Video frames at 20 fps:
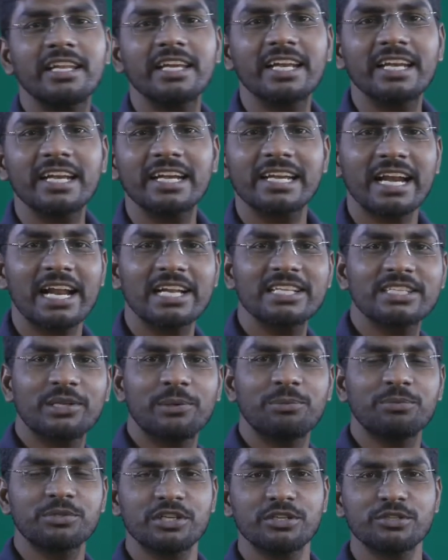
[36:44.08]
D N A
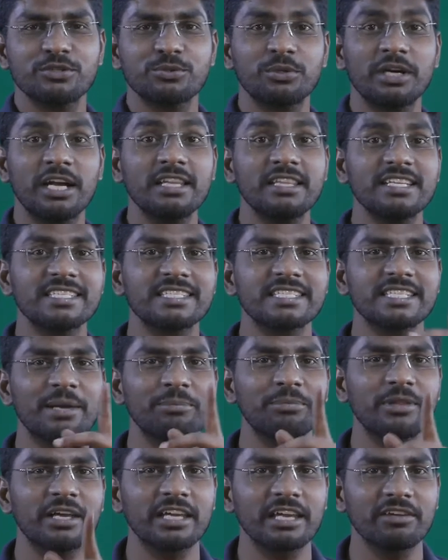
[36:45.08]
transcription, student. This
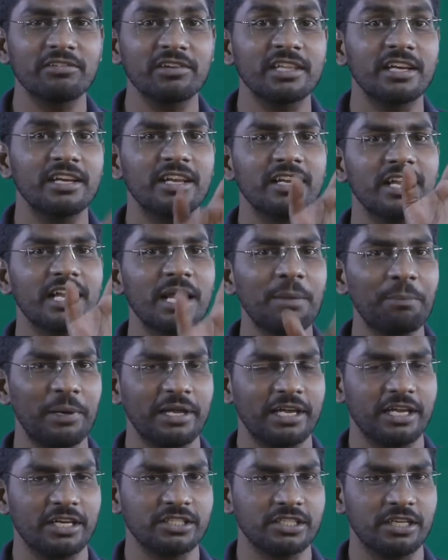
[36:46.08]
time they given the D N A
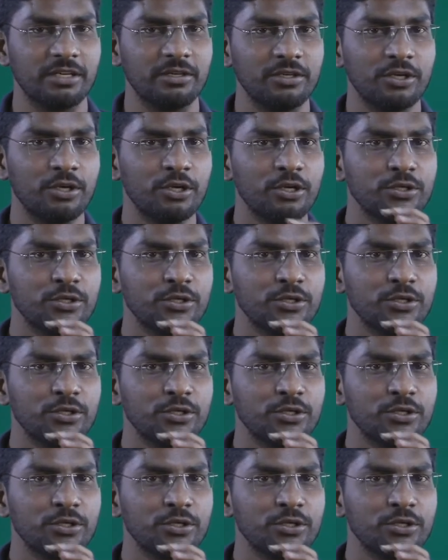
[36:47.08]
replication.